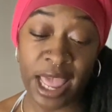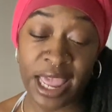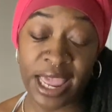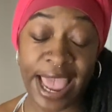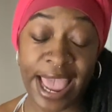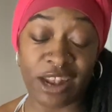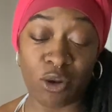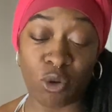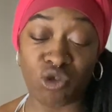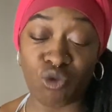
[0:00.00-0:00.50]
He
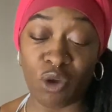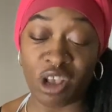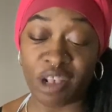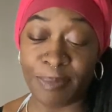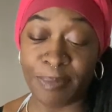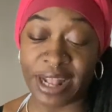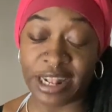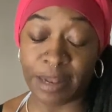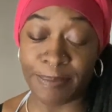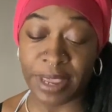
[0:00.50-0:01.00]
had no choice
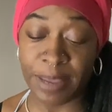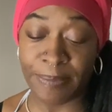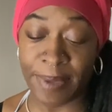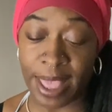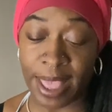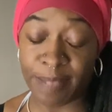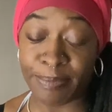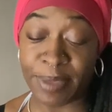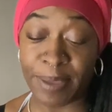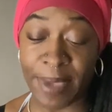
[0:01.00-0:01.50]
but to be
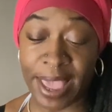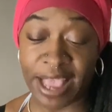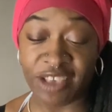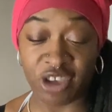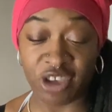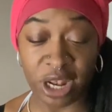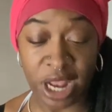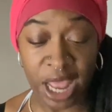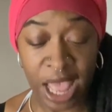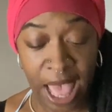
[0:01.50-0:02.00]

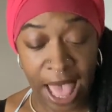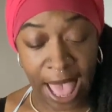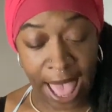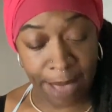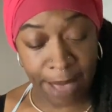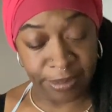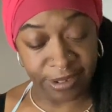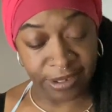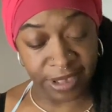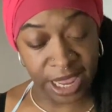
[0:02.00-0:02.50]
patient.
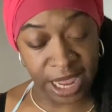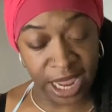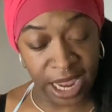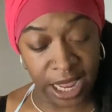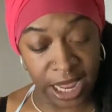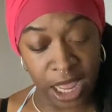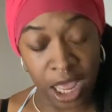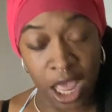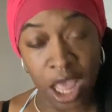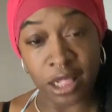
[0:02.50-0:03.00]
I'm
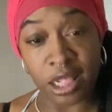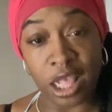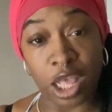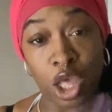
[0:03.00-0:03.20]
seeing the